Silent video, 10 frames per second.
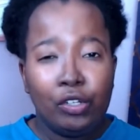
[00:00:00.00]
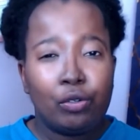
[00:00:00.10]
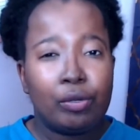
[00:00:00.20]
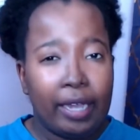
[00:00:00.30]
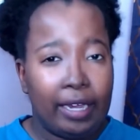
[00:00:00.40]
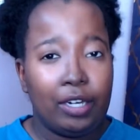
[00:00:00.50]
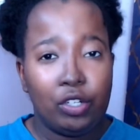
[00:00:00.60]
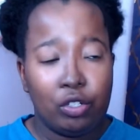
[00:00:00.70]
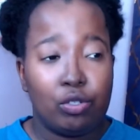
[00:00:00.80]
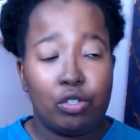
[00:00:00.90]

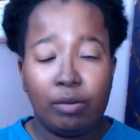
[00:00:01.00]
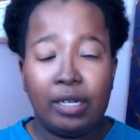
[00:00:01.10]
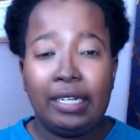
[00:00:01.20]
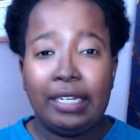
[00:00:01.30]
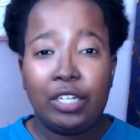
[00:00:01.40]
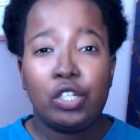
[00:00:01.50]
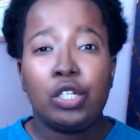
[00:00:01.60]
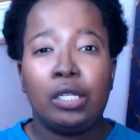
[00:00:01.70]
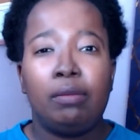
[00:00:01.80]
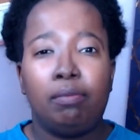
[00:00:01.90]
created you to
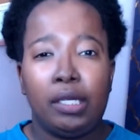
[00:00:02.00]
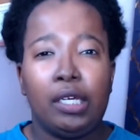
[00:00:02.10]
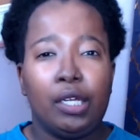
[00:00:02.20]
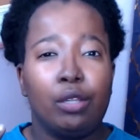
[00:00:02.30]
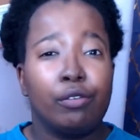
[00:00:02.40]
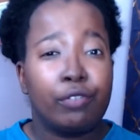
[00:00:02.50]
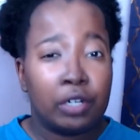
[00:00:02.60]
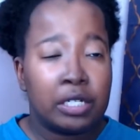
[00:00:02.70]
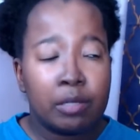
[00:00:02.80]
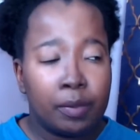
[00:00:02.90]
initially be in the
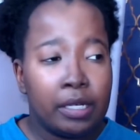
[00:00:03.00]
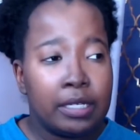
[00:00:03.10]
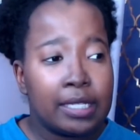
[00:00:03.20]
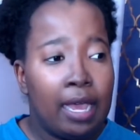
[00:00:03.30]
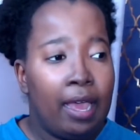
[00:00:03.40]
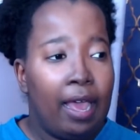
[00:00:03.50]
first place.